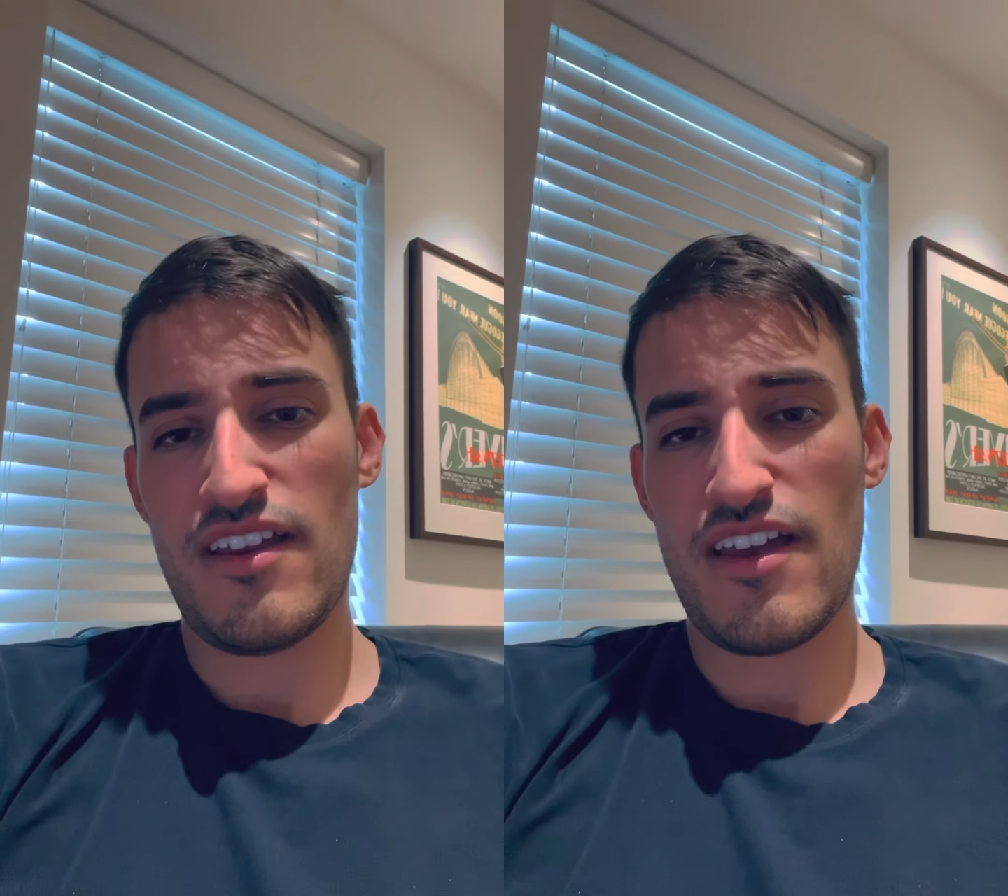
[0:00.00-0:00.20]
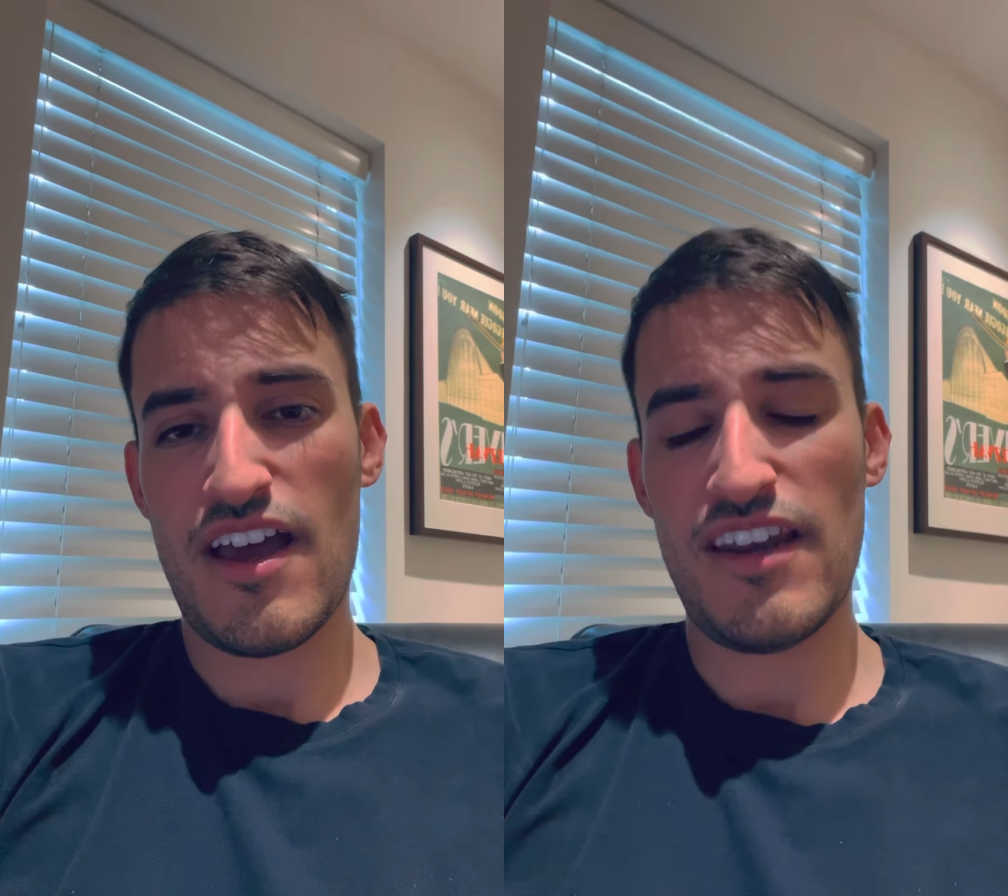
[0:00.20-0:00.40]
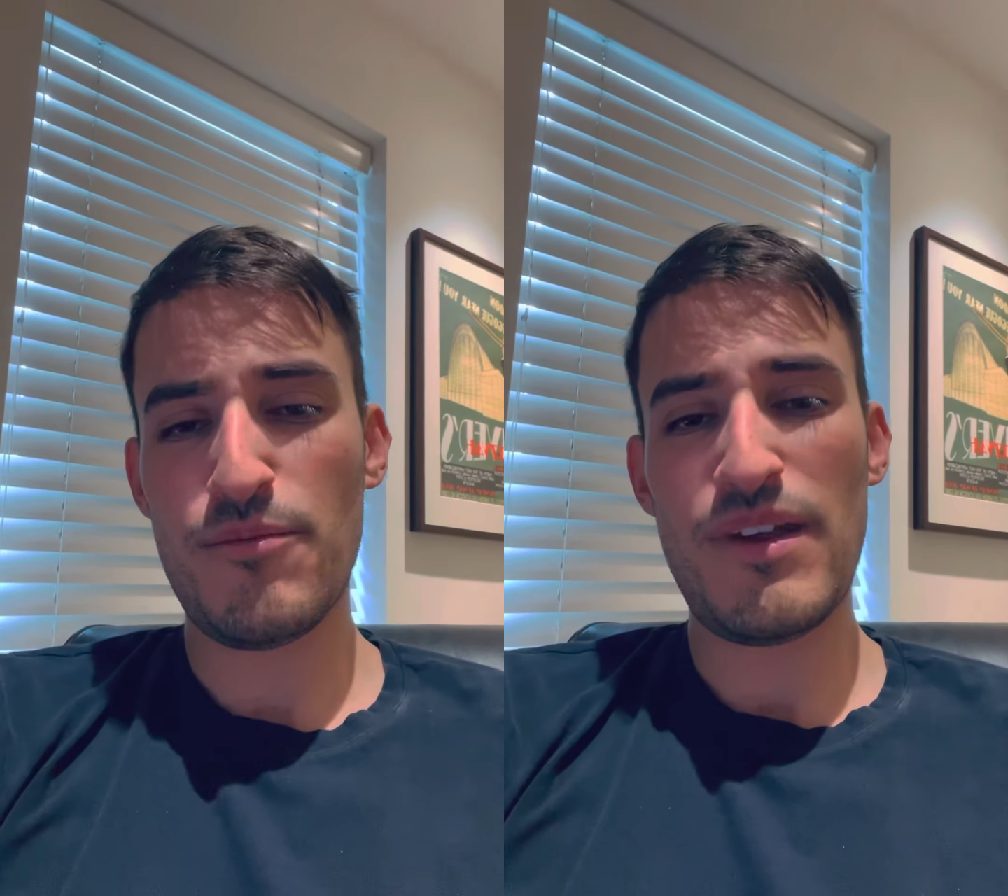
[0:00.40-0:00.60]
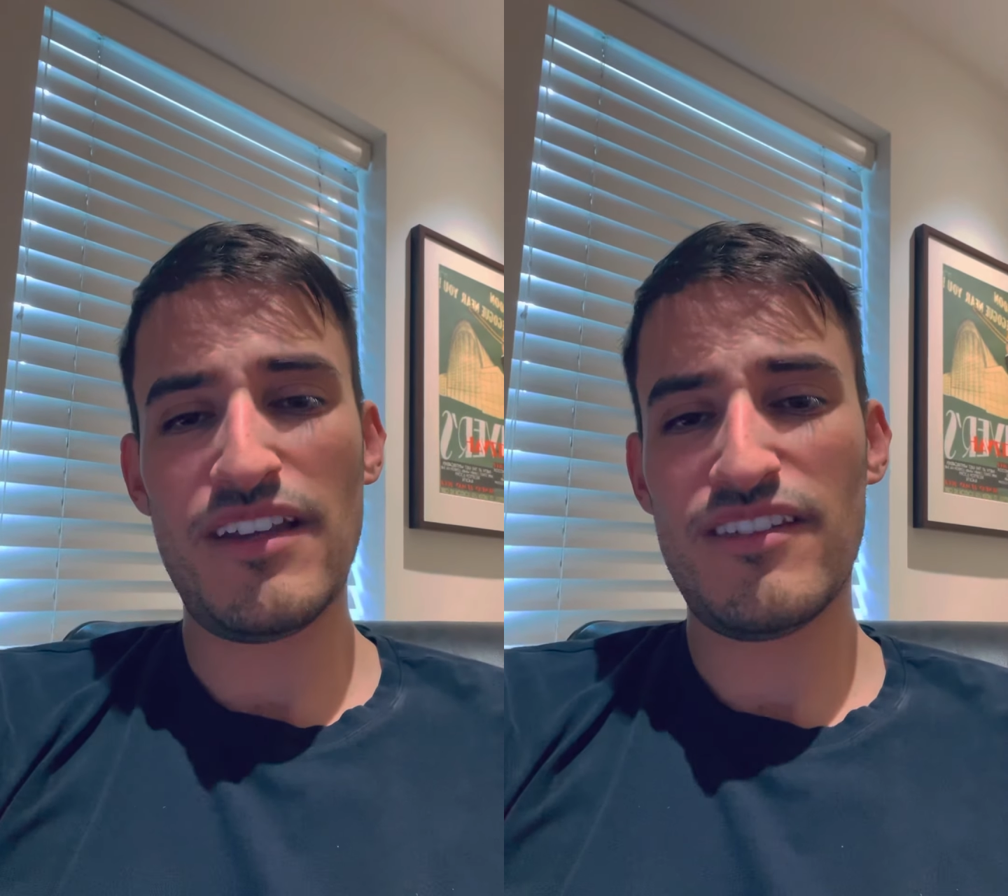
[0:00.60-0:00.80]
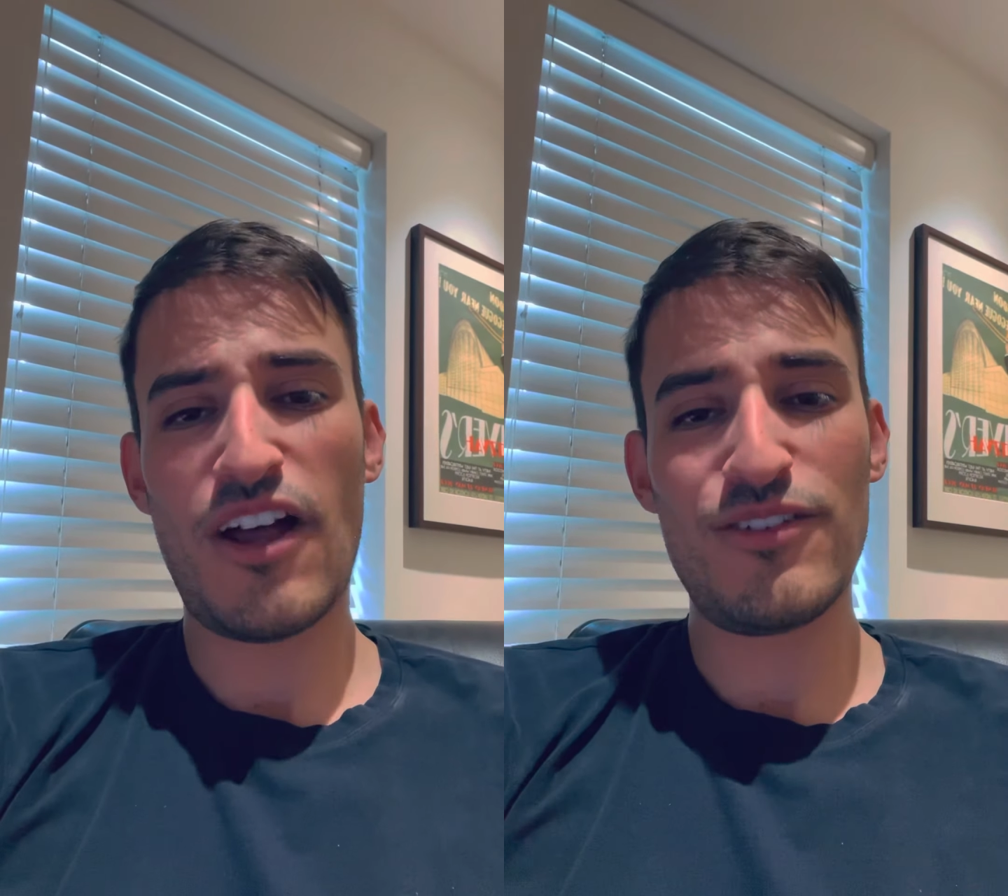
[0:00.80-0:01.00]
And it would be
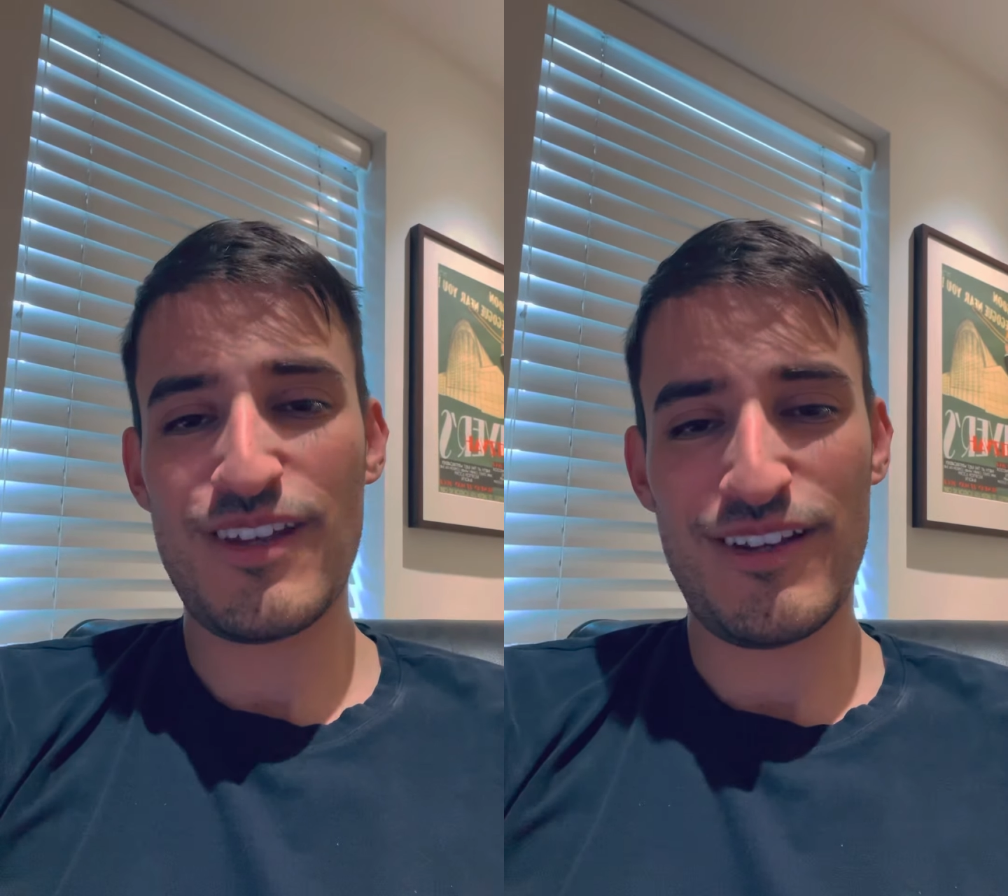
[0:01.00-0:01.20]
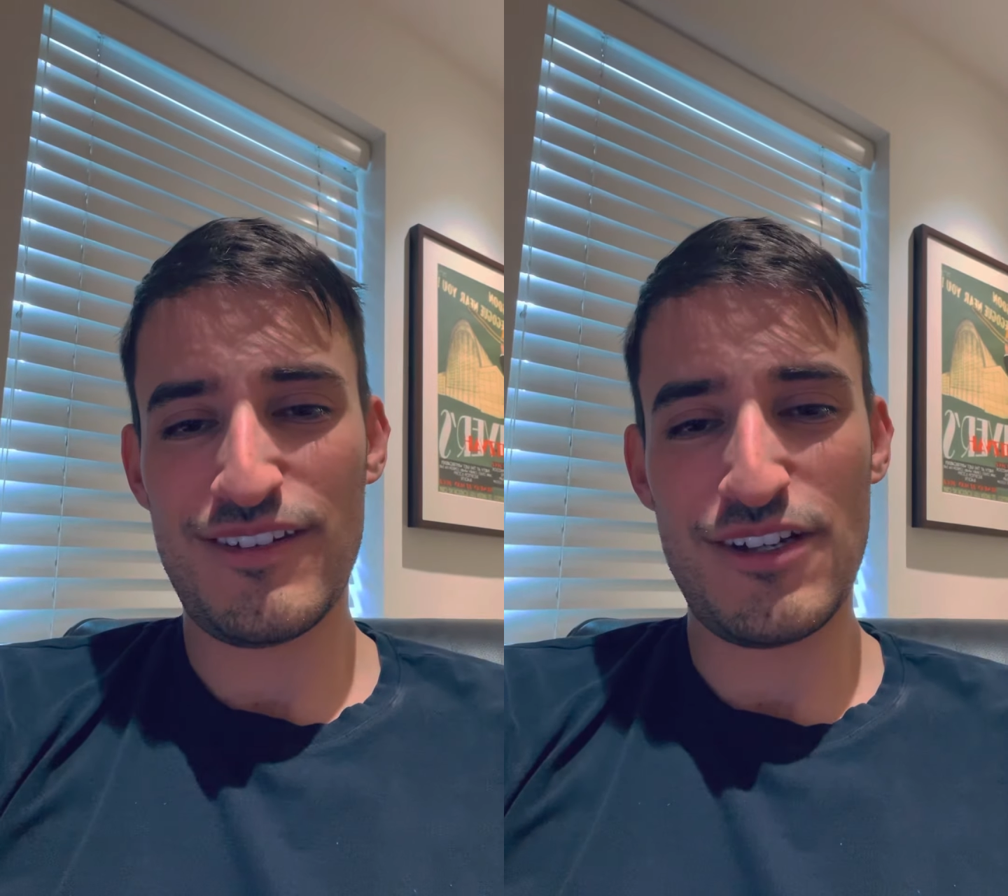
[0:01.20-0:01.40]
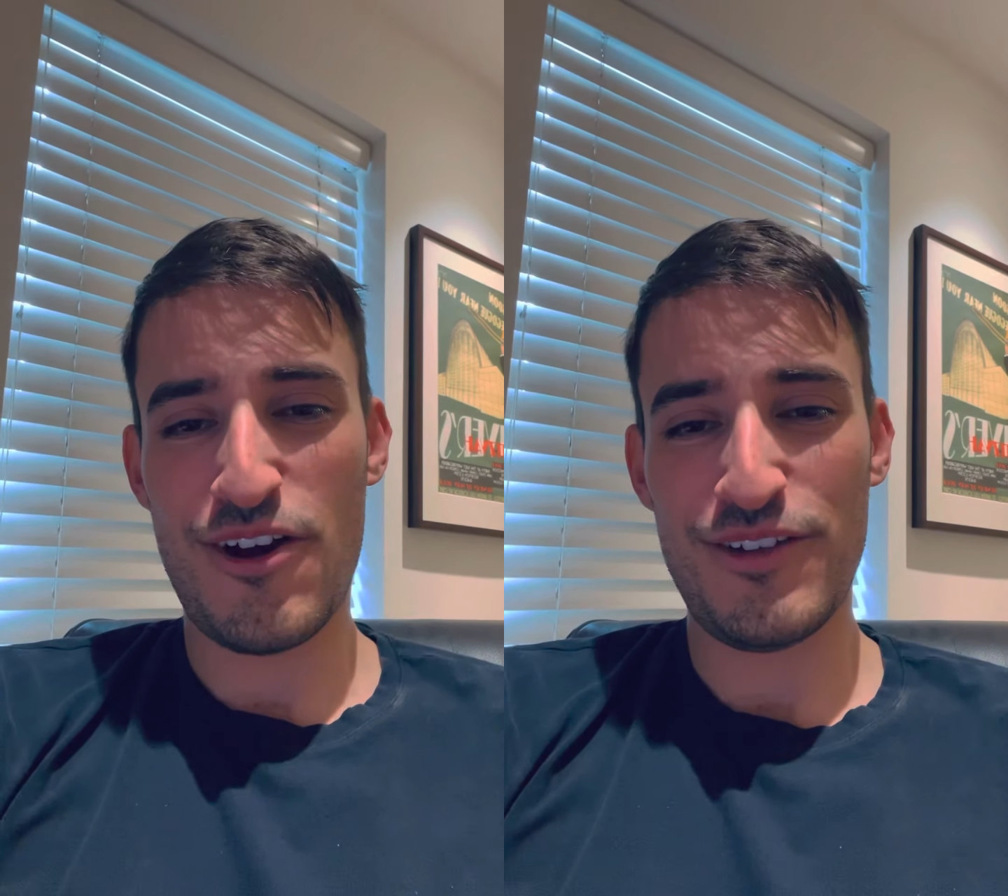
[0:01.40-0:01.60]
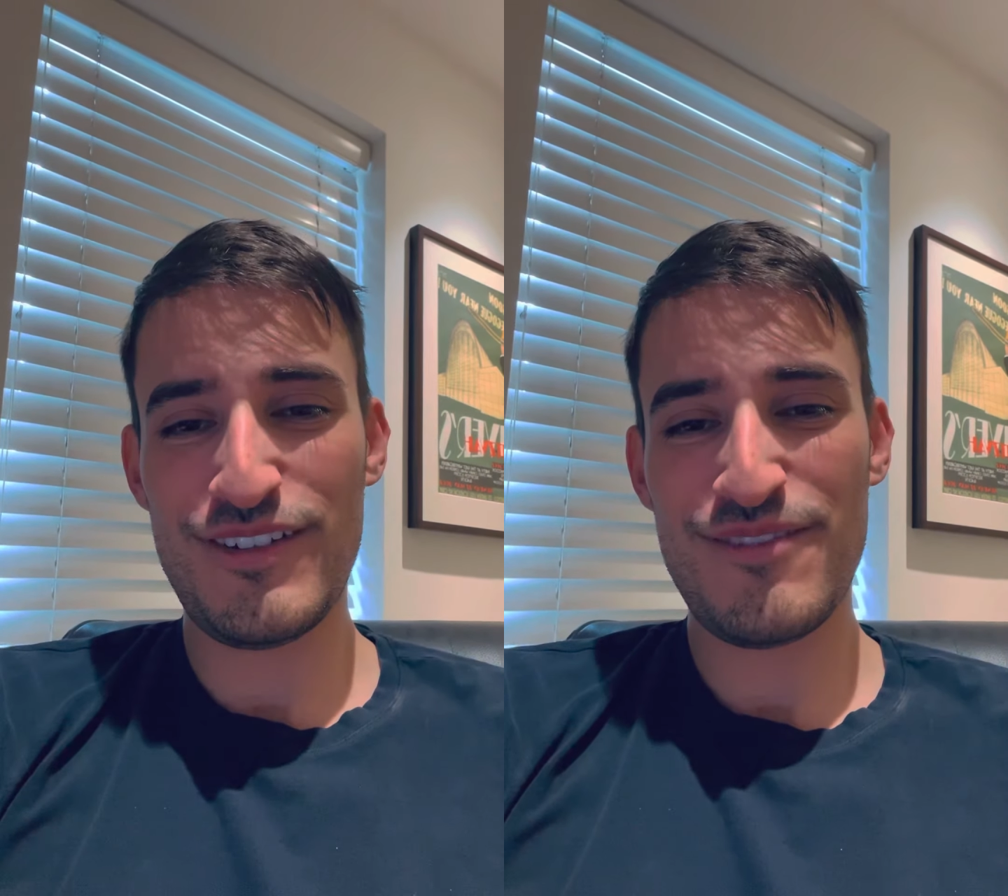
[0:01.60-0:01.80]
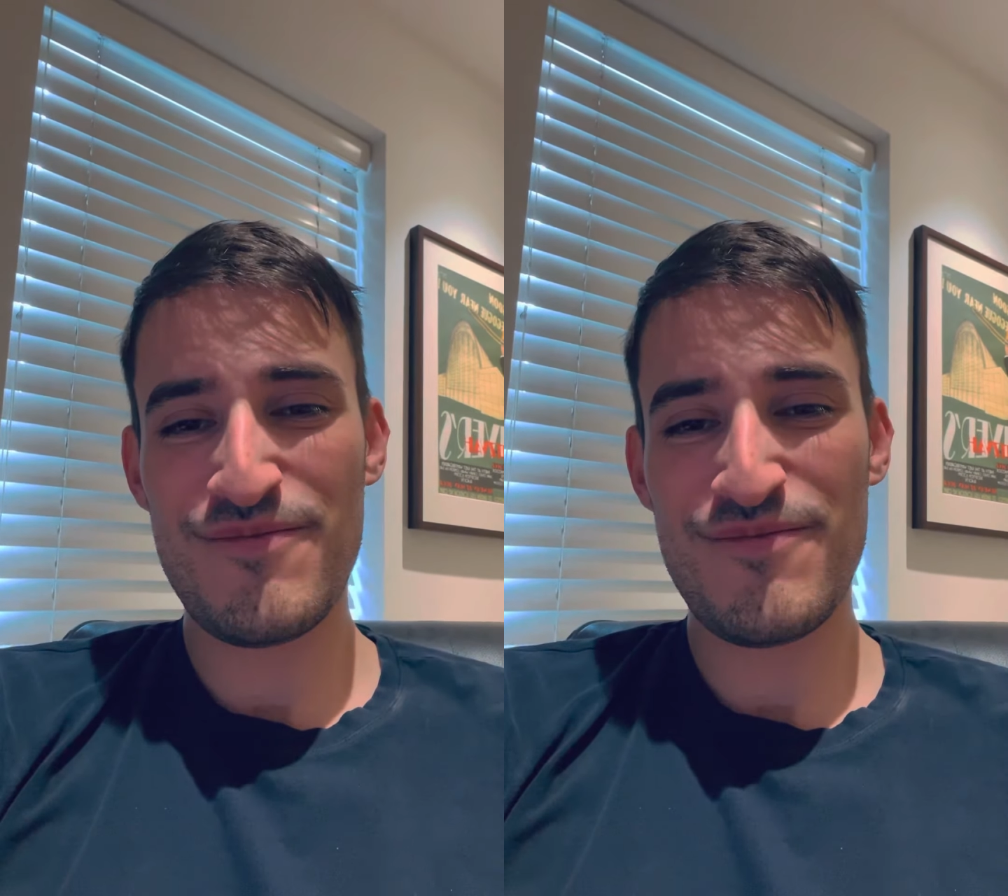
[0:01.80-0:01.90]
insulting to God